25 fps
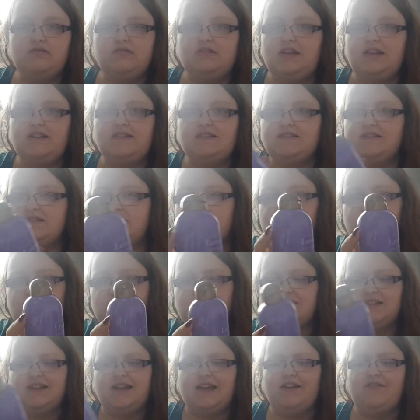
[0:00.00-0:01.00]
it's
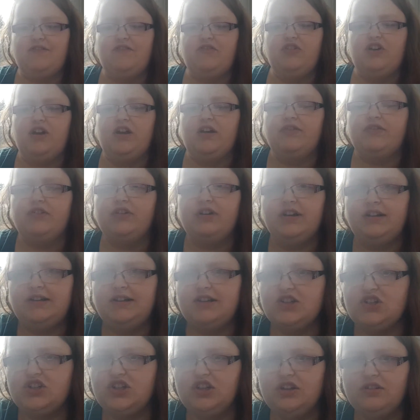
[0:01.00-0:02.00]
just like every other
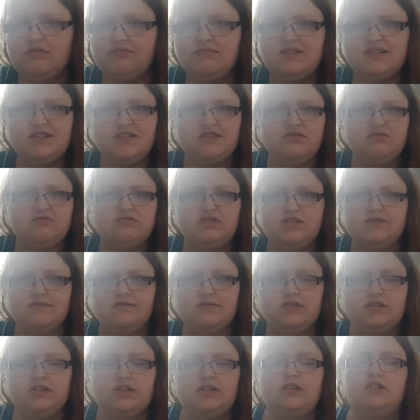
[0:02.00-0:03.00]
conditioner. It's no
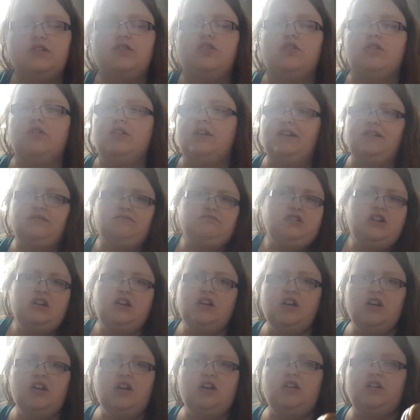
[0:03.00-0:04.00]
different than
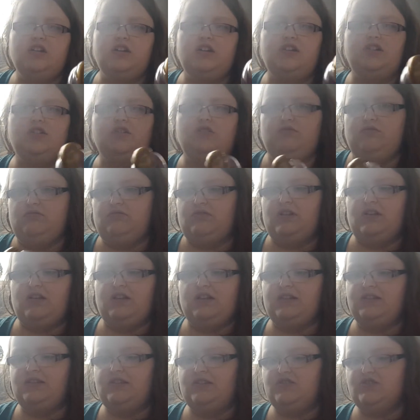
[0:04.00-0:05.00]
you know, a
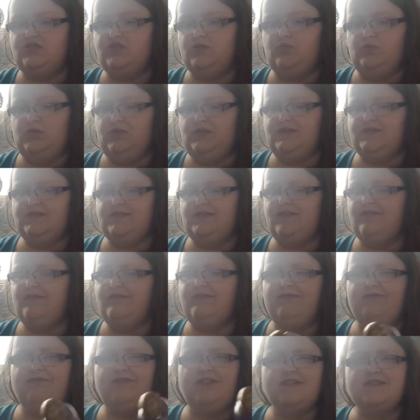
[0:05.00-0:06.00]
conditioner will
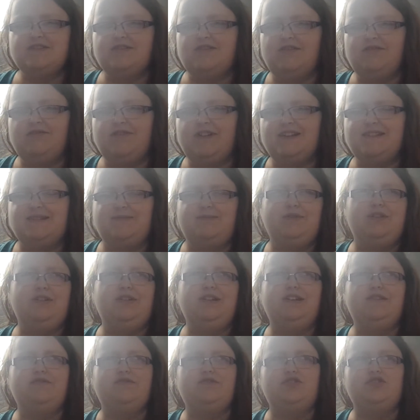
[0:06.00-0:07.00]
full sulfates. I'm not
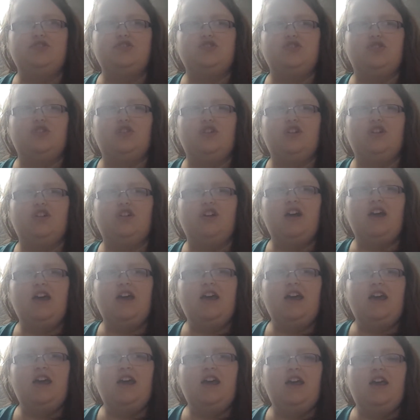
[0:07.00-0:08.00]
even sure
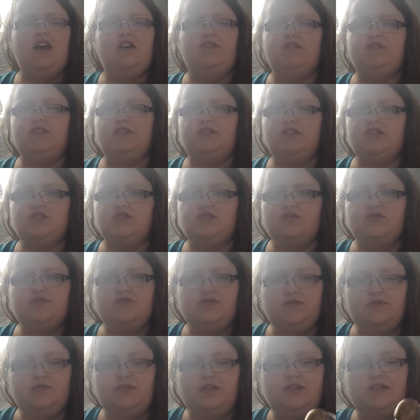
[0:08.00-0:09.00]
if conditioners
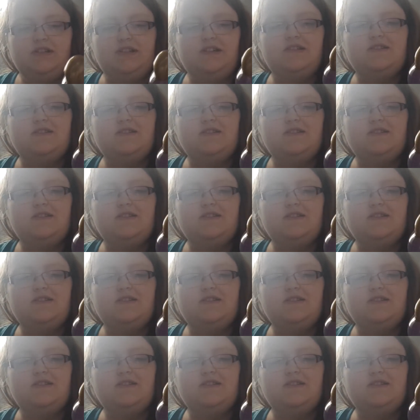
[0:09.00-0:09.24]
do contain